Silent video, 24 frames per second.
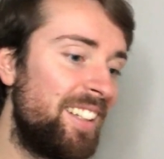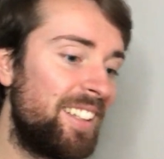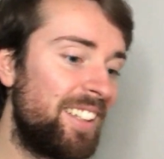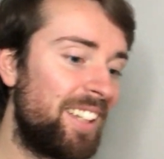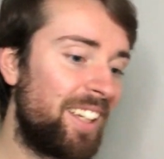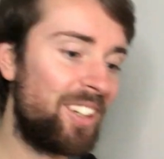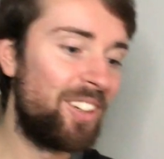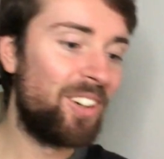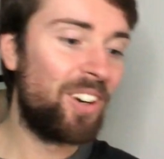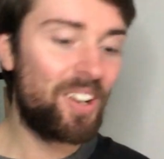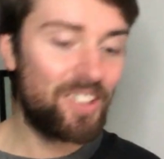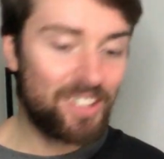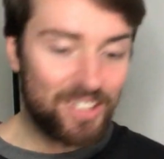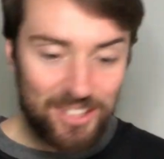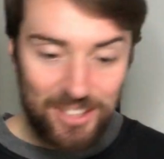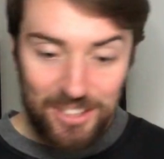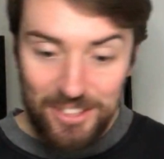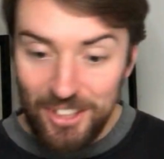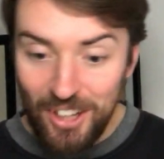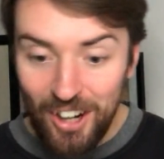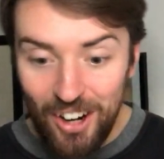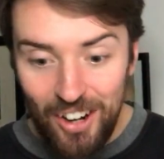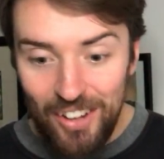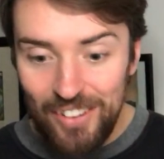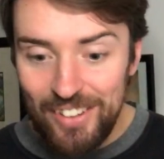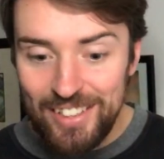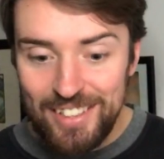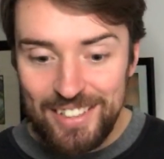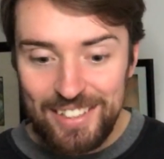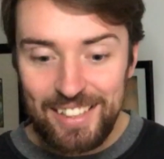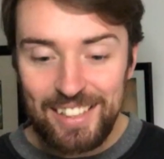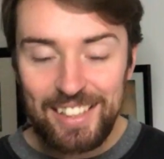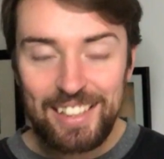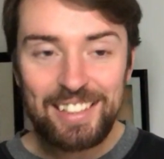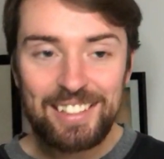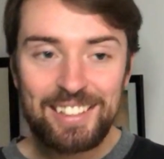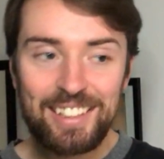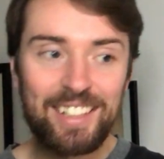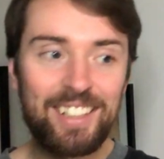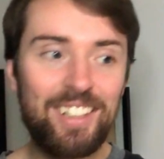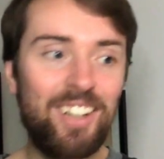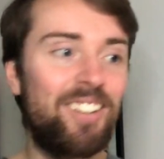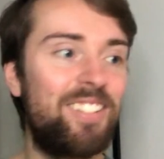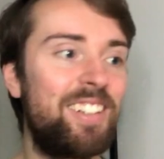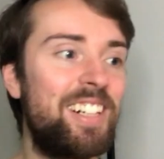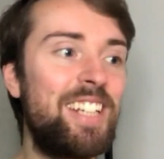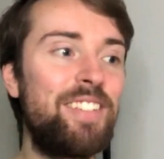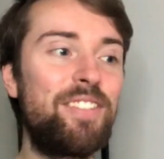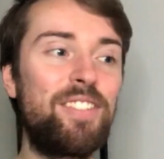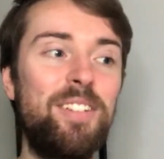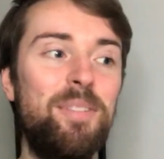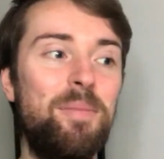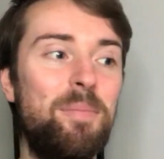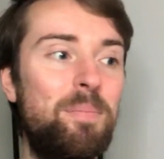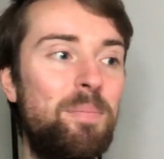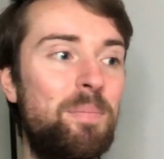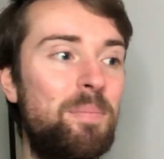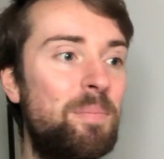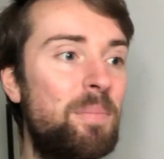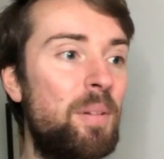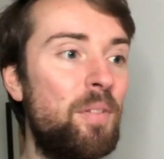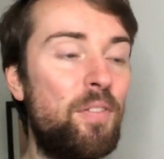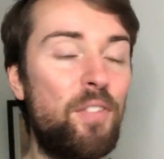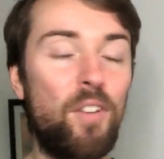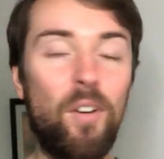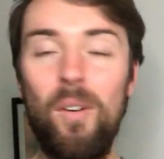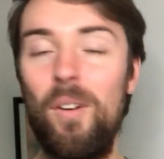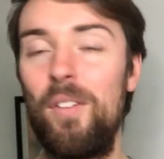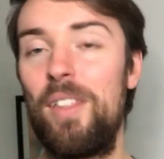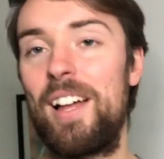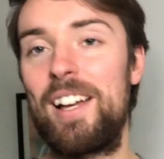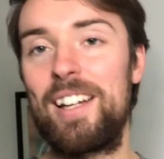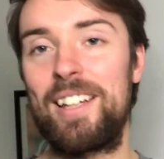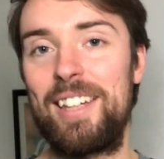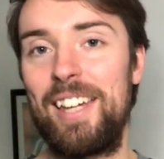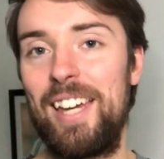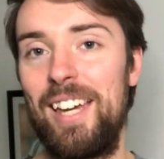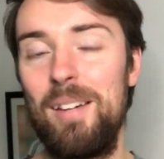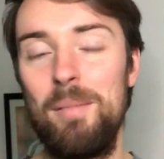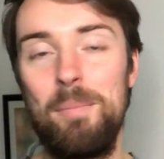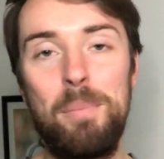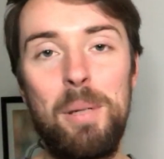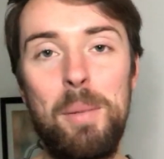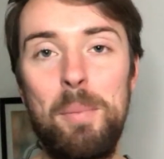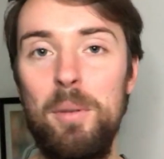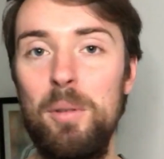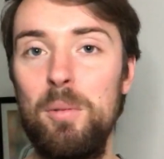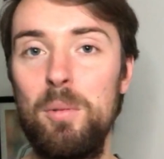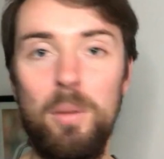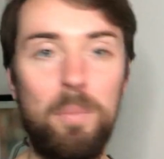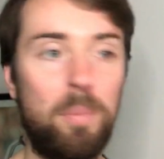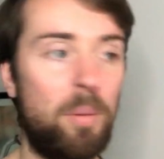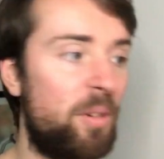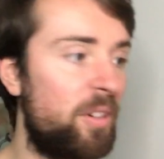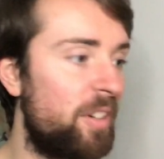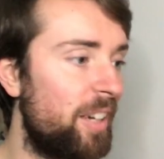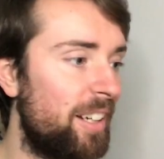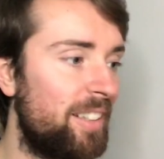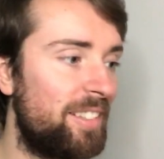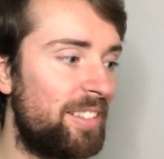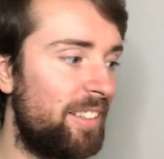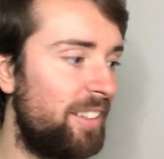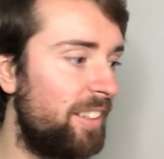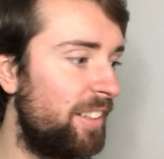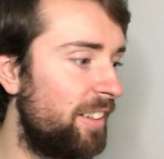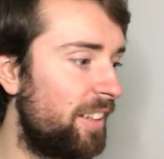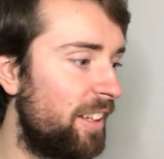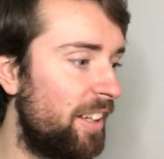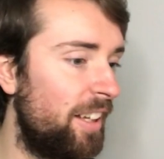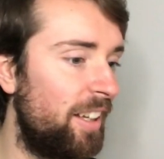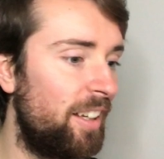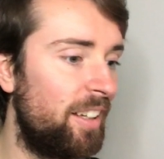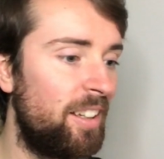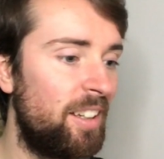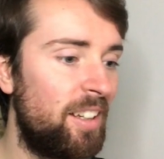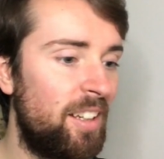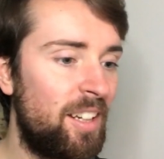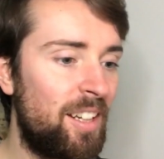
you know, at the start of the season, or even before that game, people were predicting in the